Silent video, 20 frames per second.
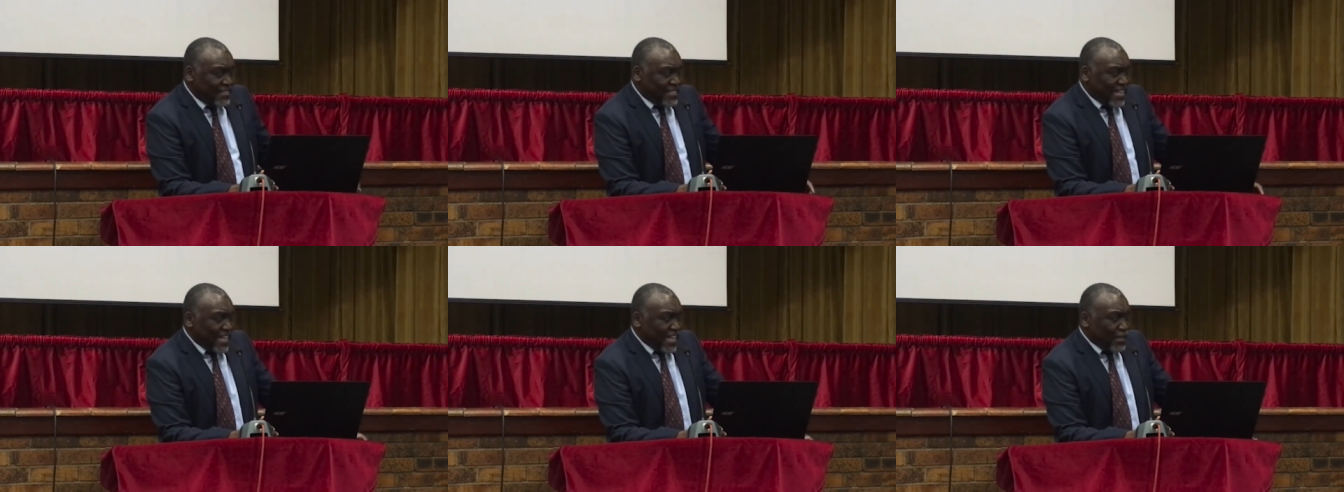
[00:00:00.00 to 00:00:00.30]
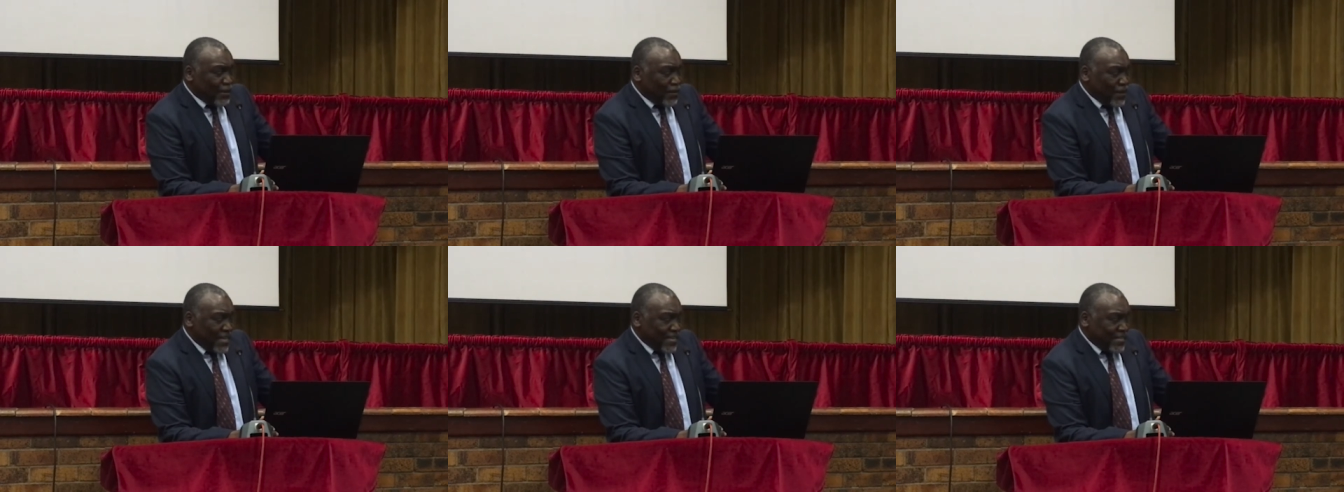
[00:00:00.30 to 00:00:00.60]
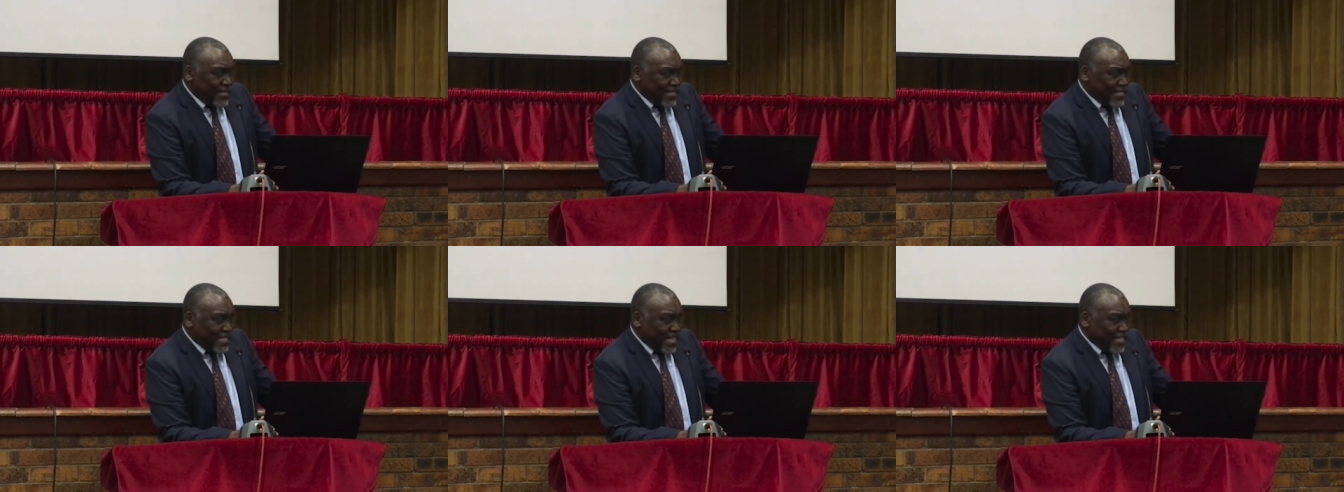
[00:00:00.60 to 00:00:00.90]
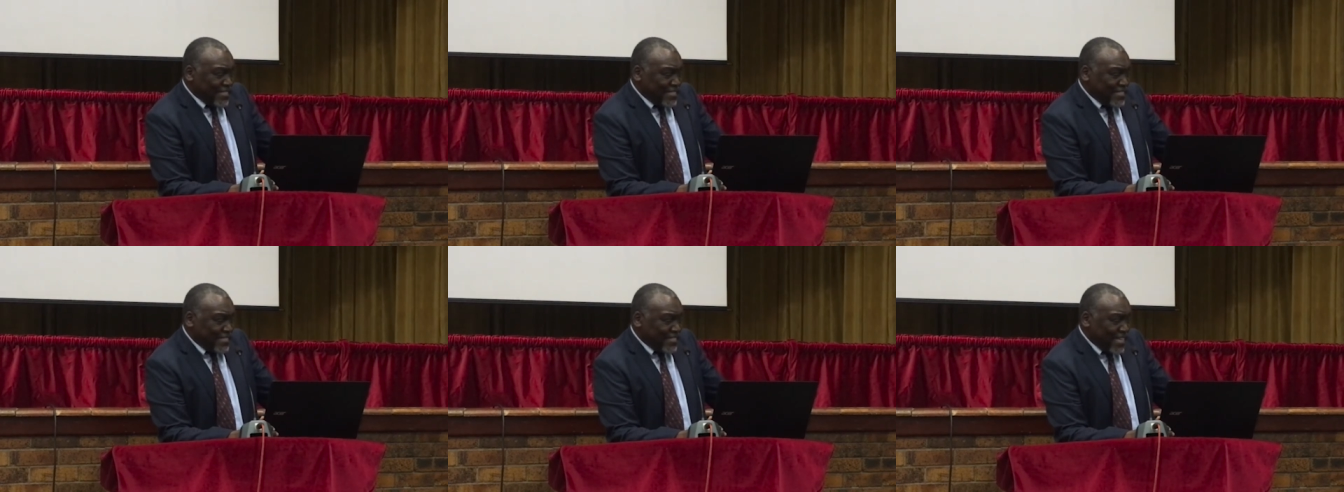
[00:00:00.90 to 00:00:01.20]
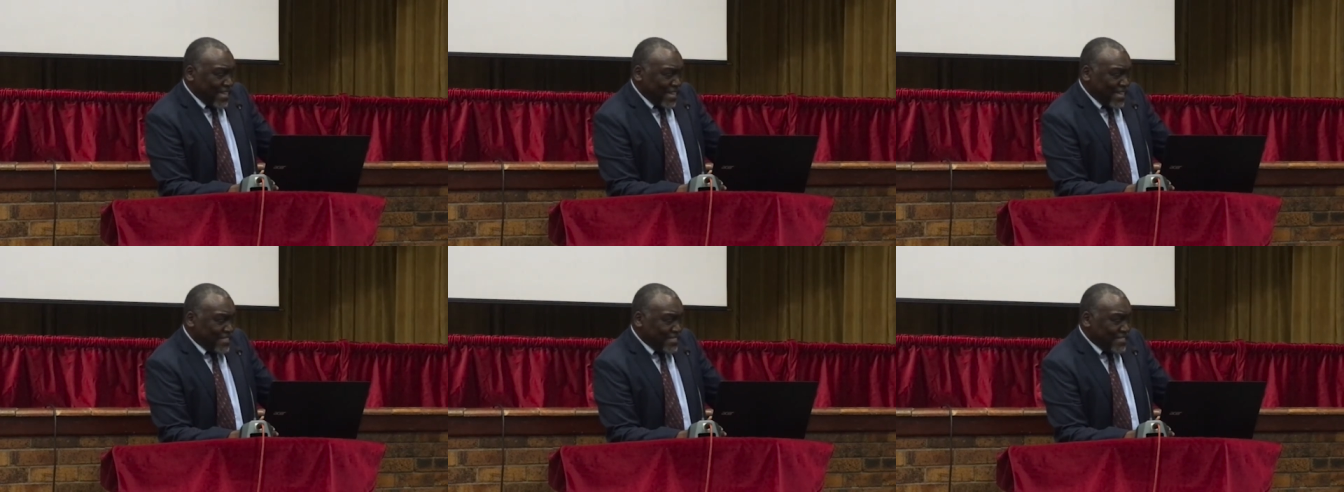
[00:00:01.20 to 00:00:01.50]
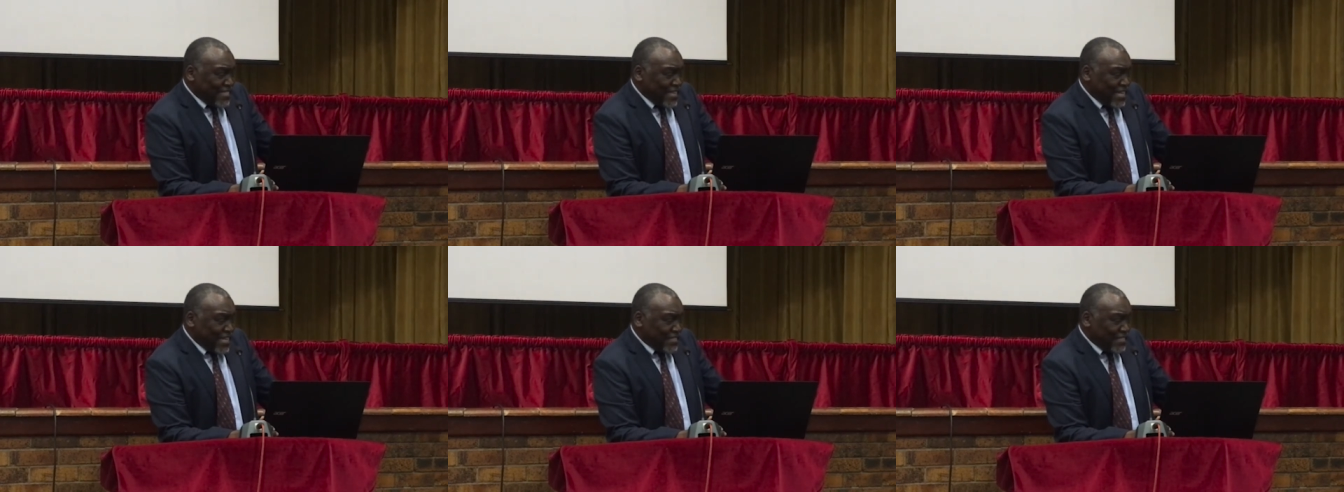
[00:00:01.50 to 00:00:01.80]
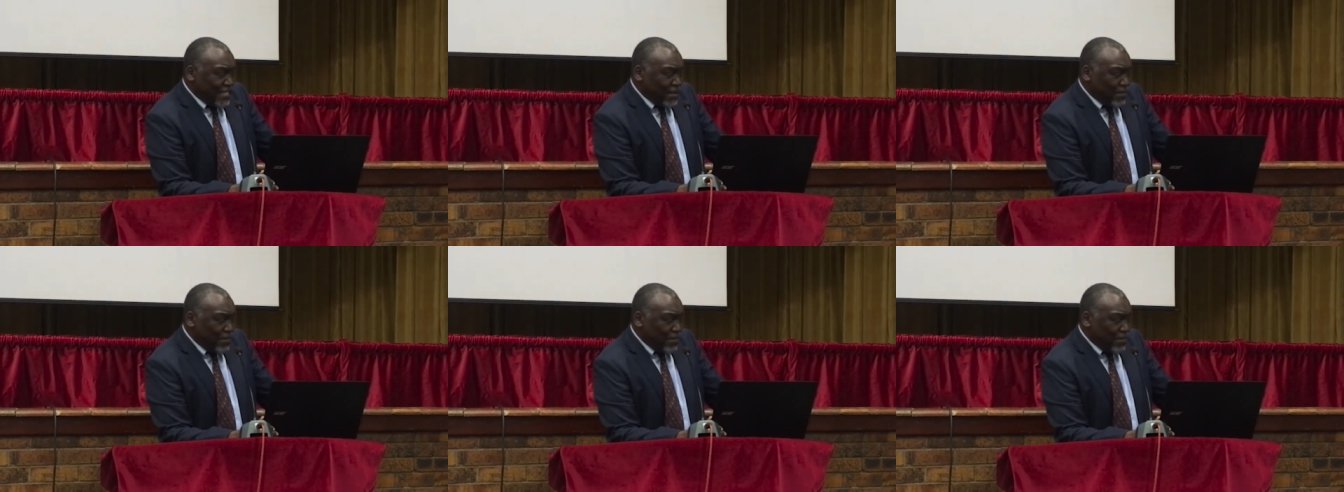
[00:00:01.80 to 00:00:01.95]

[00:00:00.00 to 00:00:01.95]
Take a look at this uh, in 2 uh,